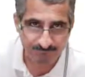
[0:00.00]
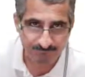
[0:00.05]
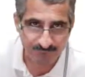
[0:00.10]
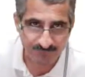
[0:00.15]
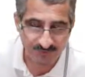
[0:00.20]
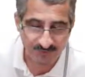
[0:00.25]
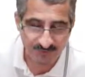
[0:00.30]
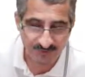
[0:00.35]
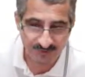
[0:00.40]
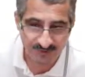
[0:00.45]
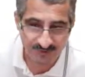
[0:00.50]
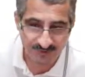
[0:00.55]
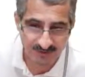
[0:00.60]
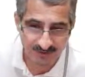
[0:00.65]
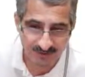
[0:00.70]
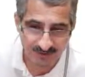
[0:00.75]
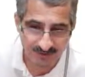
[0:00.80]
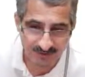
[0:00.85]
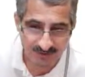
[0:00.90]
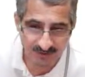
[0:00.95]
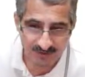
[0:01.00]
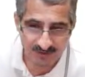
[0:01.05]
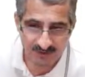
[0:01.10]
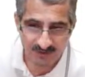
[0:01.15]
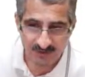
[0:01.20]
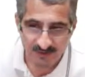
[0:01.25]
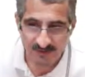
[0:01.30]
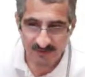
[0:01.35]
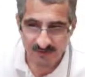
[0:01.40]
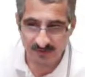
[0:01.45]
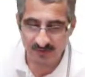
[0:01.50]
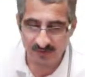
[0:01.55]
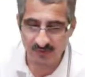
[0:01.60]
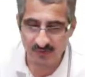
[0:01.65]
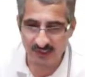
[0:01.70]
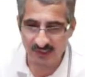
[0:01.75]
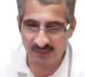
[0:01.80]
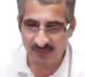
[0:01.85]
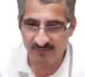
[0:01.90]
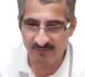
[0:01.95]
Okay, now I
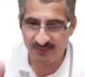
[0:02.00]
have